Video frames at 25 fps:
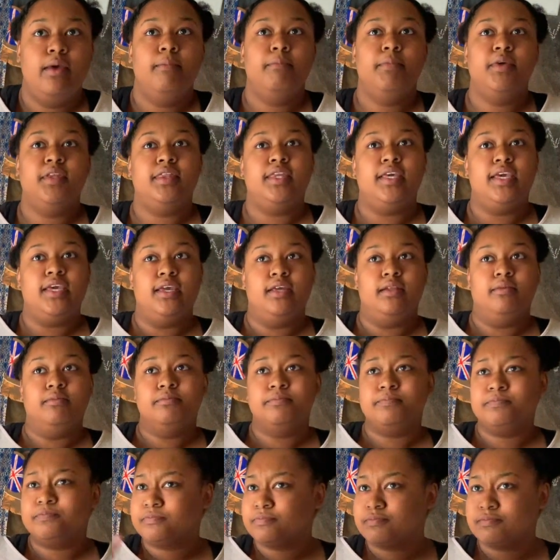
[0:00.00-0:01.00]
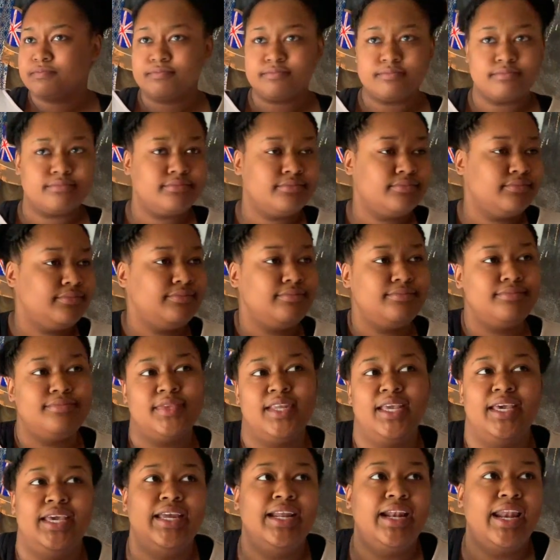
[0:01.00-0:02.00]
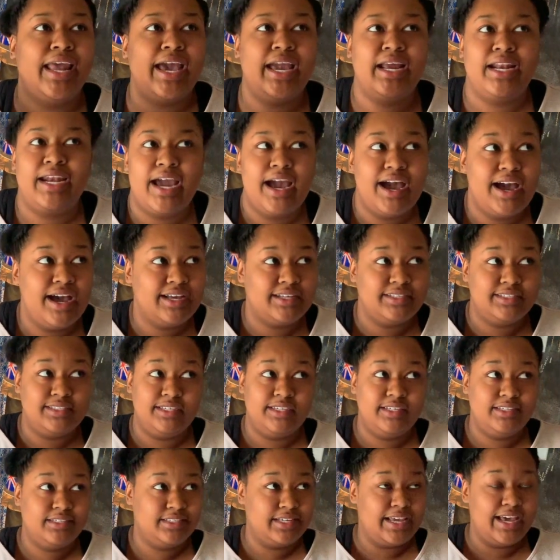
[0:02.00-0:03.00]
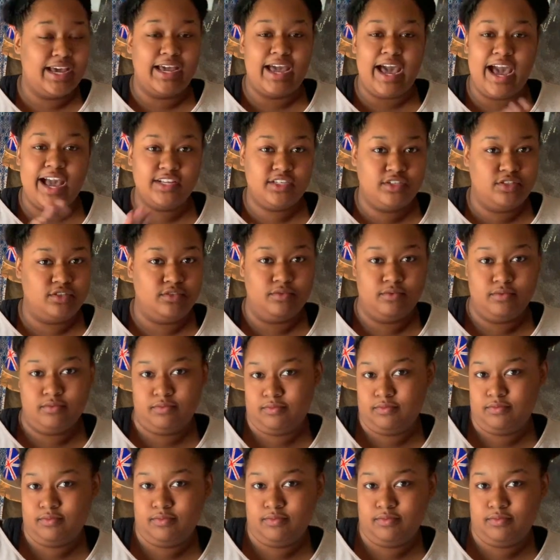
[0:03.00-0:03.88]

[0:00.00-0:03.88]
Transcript: But then he like, nah, sis, I got you.